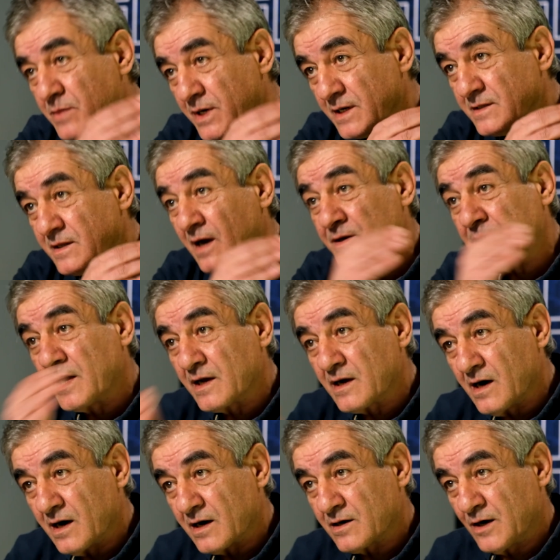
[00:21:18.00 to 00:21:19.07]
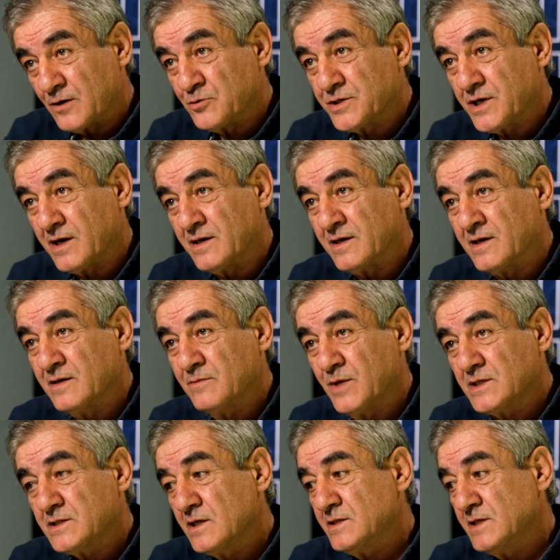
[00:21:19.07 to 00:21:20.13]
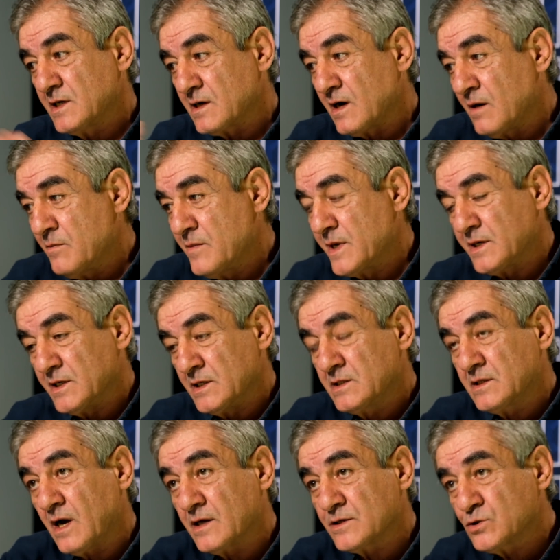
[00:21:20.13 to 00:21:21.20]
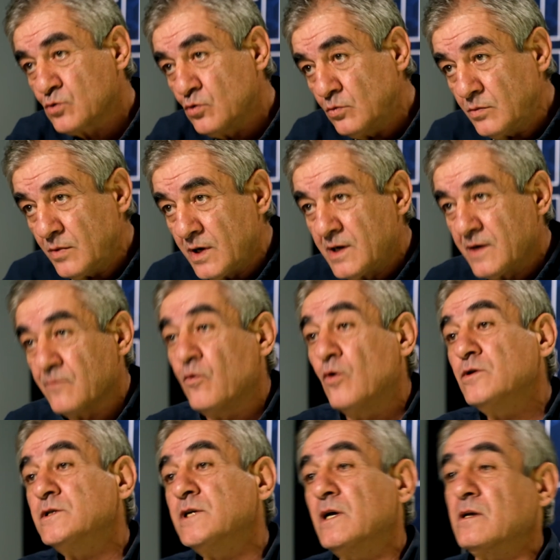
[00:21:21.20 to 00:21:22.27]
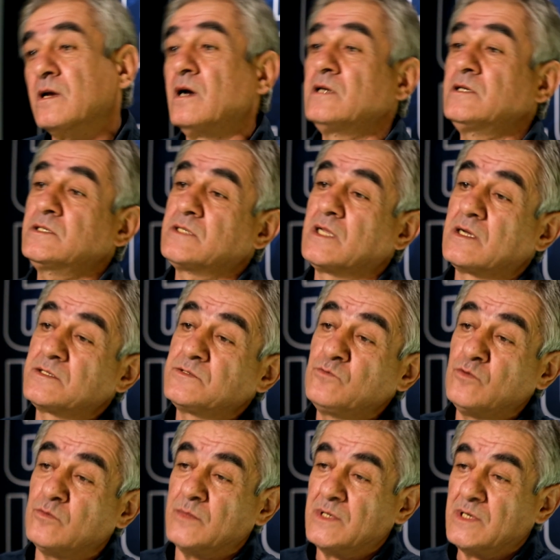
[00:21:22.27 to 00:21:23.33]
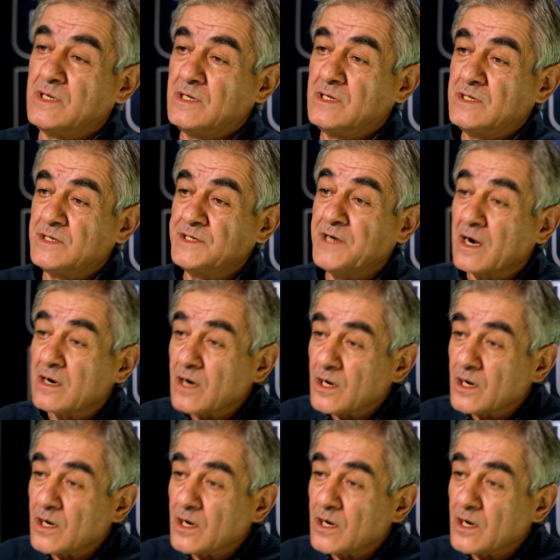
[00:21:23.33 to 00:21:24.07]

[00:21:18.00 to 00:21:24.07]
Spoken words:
I've talked about British politics, but look at how reality is being created all the time.